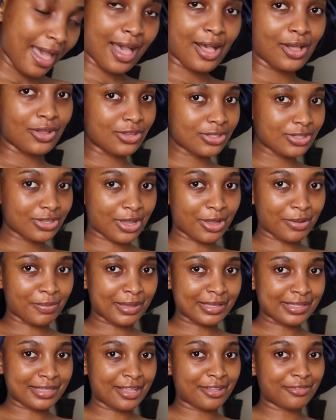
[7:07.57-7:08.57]
I also got
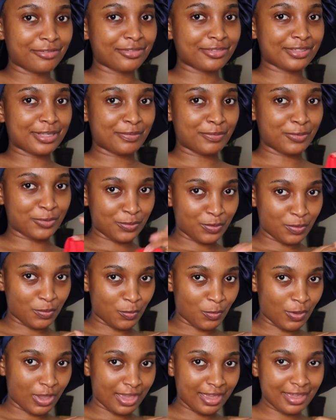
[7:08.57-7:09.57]
myself some
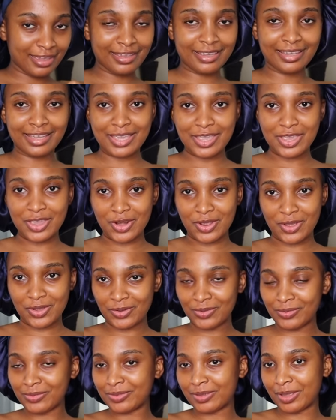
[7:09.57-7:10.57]
swimwear, you
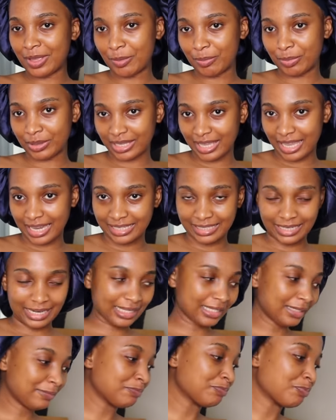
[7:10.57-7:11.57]
know, a
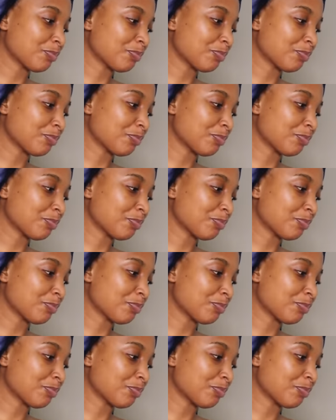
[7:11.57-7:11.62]
bikini.